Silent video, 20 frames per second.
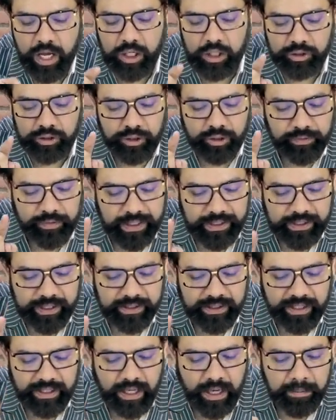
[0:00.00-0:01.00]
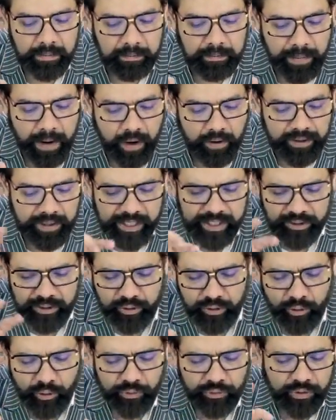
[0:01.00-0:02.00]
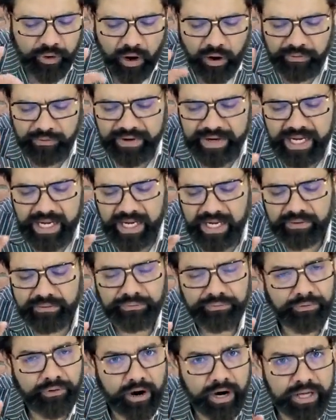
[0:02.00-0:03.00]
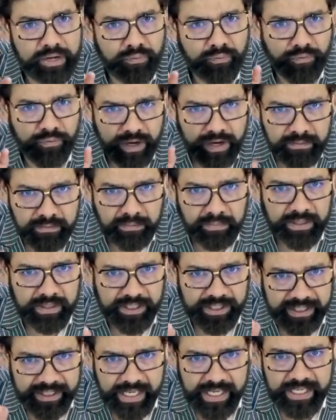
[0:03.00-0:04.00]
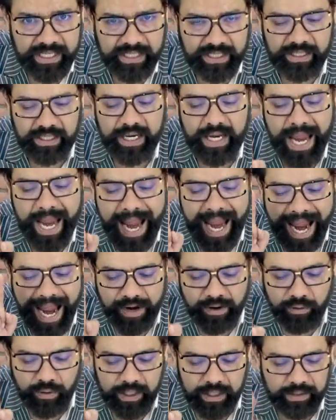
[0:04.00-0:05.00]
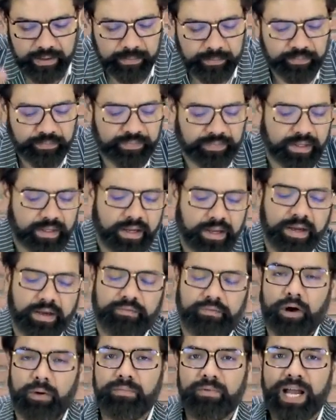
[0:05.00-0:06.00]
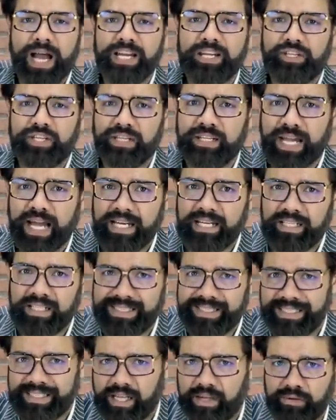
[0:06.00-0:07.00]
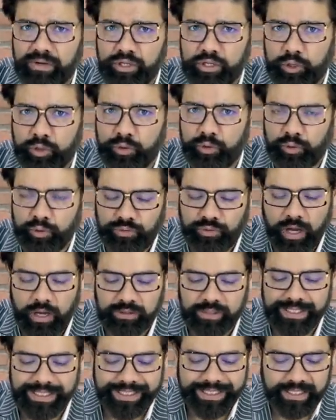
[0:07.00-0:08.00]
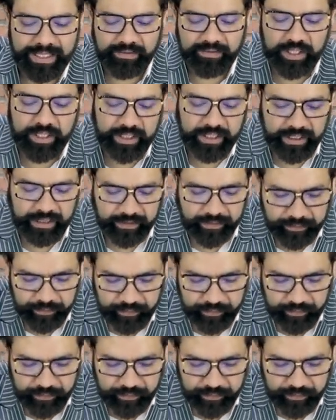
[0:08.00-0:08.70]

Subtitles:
So this is a compounded growth of nearly 41% annually from 1997 to 2017.